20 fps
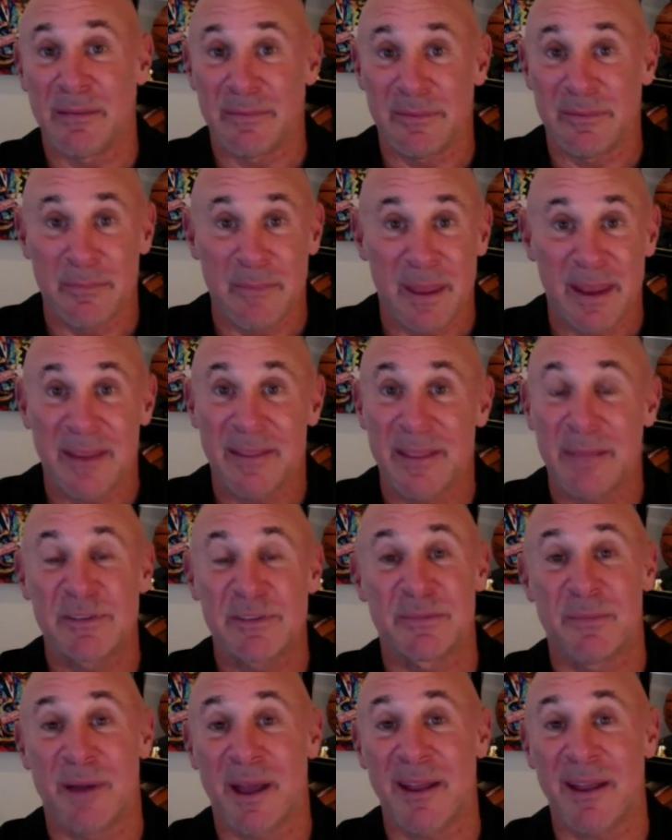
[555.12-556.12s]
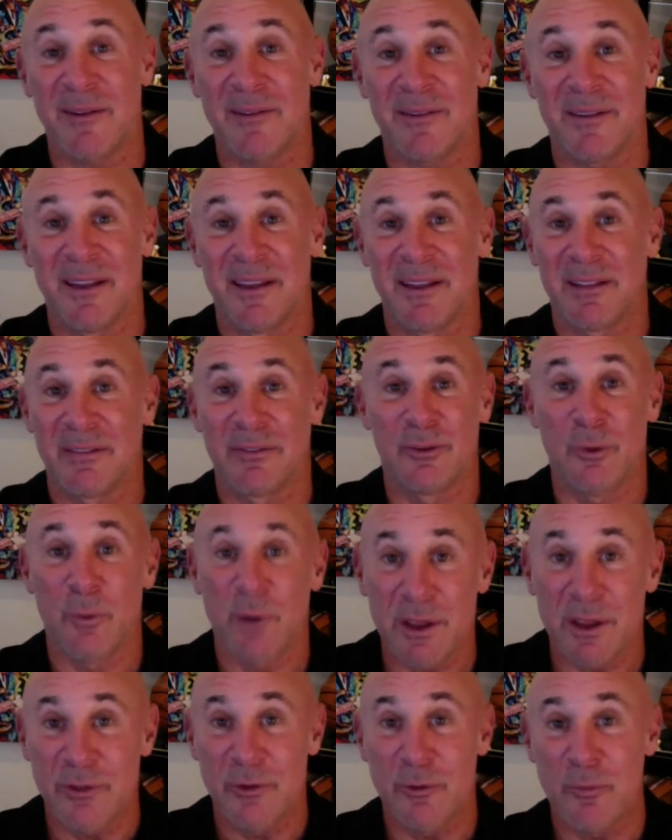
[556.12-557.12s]
making them smile. Do what
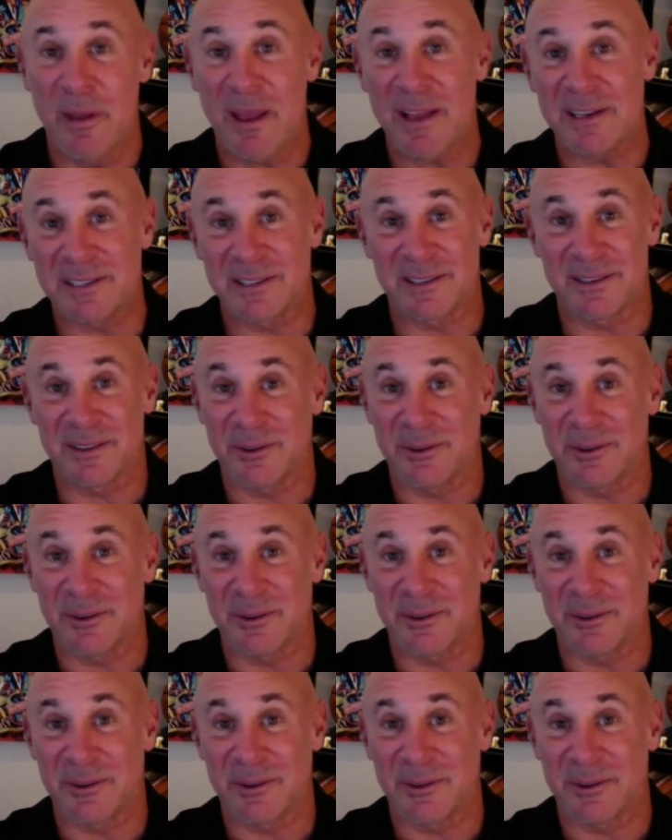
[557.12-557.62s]
you do best.